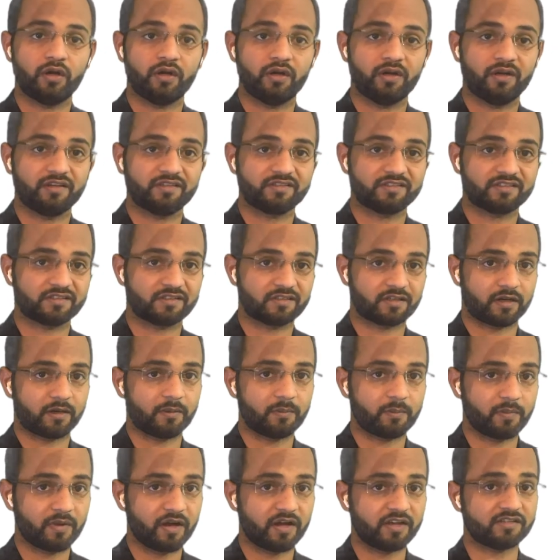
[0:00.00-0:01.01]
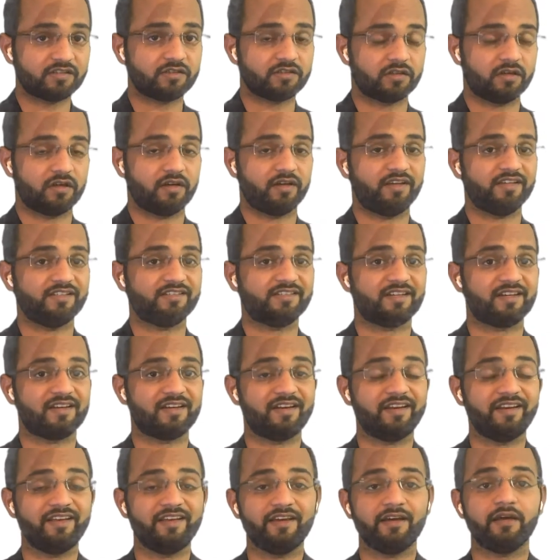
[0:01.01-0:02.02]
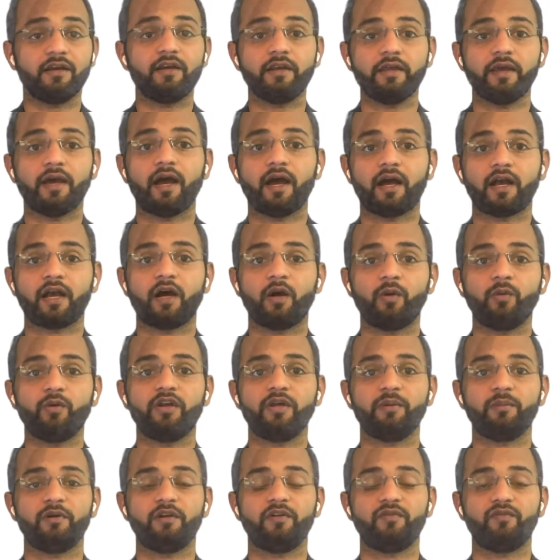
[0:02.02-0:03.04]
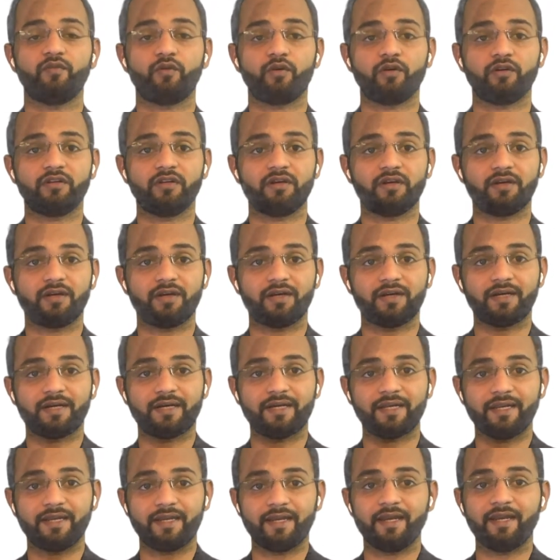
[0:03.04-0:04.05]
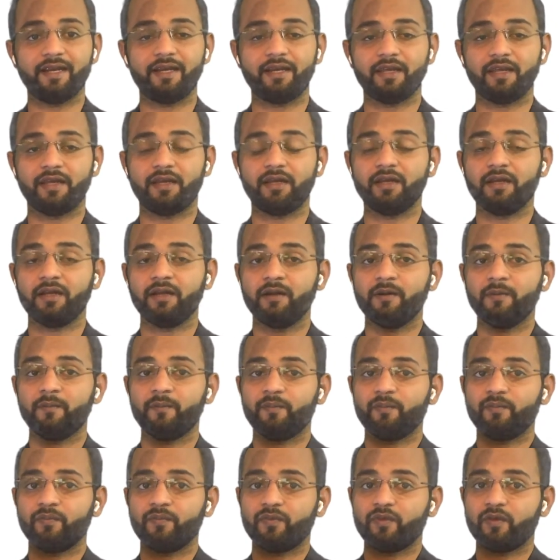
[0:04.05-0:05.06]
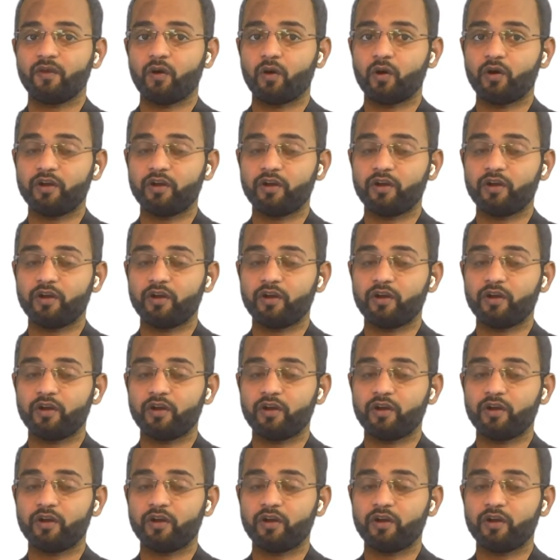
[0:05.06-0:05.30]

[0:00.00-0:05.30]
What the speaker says: Scrum Master is clearly accountable for the creating or